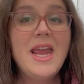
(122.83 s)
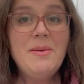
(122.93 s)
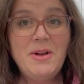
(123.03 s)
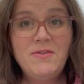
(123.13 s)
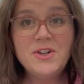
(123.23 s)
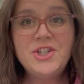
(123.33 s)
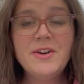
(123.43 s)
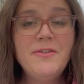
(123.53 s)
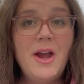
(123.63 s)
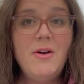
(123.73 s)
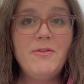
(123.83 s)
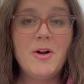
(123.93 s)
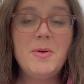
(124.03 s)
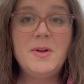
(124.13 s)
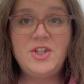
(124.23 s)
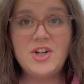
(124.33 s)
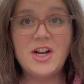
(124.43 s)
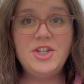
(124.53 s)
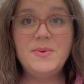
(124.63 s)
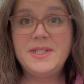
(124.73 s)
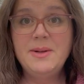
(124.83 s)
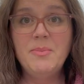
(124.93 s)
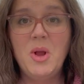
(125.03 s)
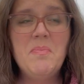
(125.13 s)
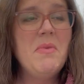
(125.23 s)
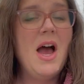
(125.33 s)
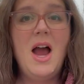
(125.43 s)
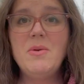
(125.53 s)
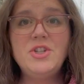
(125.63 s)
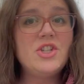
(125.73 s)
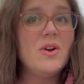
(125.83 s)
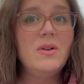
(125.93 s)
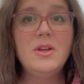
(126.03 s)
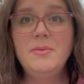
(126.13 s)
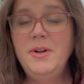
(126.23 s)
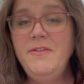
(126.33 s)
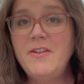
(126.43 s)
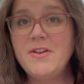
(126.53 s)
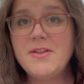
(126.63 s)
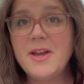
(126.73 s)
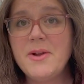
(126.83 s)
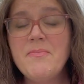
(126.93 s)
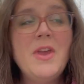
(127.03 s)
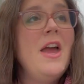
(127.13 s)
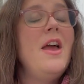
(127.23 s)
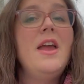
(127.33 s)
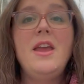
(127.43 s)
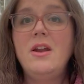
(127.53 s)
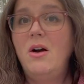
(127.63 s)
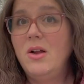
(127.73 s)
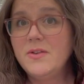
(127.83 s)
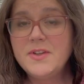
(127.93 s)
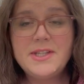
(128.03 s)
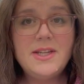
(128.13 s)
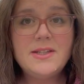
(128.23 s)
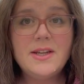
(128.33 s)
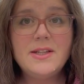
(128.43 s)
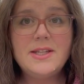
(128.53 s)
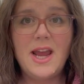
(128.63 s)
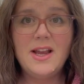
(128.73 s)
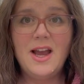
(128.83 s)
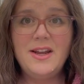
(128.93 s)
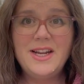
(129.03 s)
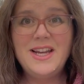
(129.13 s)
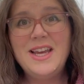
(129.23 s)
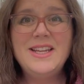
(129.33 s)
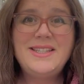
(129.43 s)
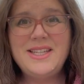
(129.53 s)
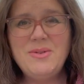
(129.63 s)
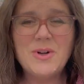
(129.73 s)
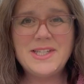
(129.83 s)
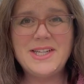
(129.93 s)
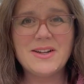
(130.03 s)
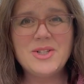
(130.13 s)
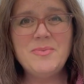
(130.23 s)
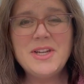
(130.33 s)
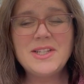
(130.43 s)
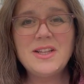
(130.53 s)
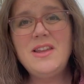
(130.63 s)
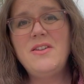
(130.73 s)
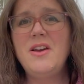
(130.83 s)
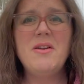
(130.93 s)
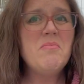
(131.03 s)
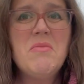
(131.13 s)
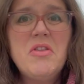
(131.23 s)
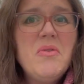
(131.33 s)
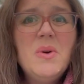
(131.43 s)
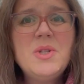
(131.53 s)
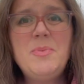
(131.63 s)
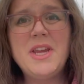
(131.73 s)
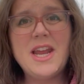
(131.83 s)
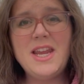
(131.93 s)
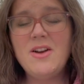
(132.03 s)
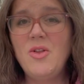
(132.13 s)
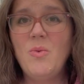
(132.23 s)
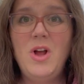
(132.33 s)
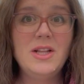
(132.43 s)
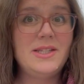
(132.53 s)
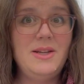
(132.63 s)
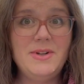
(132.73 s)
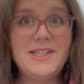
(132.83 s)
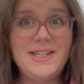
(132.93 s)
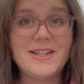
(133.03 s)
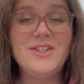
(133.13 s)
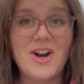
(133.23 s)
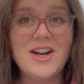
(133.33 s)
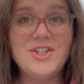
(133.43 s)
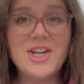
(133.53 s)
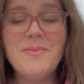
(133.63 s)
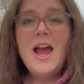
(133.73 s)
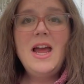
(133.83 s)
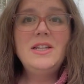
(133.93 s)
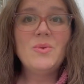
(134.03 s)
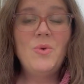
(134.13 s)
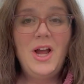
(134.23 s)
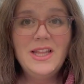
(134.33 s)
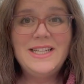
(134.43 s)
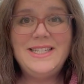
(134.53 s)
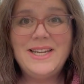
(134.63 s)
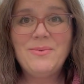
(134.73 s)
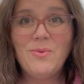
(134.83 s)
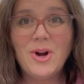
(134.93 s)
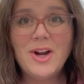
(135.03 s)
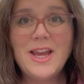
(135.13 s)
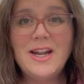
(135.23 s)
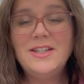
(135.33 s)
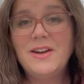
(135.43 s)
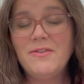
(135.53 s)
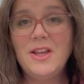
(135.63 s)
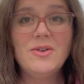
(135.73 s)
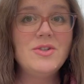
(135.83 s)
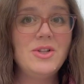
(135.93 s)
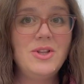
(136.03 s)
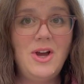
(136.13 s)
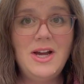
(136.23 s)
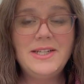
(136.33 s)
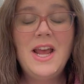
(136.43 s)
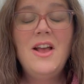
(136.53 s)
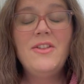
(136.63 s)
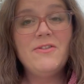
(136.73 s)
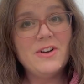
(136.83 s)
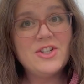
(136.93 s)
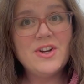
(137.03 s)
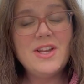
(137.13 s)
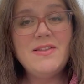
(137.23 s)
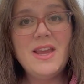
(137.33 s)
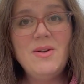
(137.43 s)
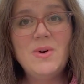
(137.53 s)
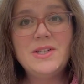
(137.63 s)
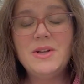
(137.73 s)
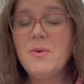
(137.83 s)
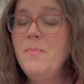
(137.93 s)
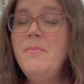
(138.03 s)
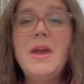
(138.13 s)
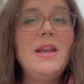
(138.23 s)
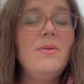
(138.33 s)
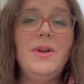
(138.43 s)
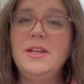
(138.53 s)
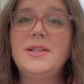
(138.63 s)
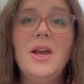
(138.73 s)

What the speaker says: In my first year of flower farming, my strategy was simple. I would just grow a little bit of everything in all of the seasons and kind of see what stuck. So basically the throw spaghetti on the wall and see what sticks strategy. And while it did work, and I definitely learned a lot, the frustrating thing was there were many weeks